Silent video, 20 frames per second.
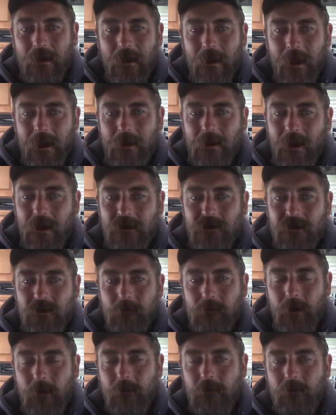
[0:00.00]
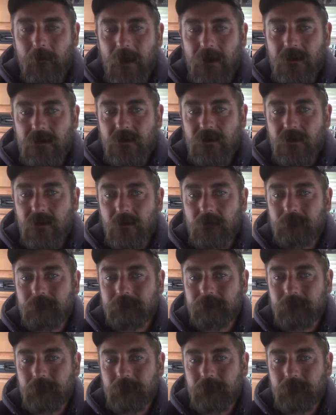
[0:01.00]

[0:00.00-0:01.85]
Hey guys, Pepper Madness here.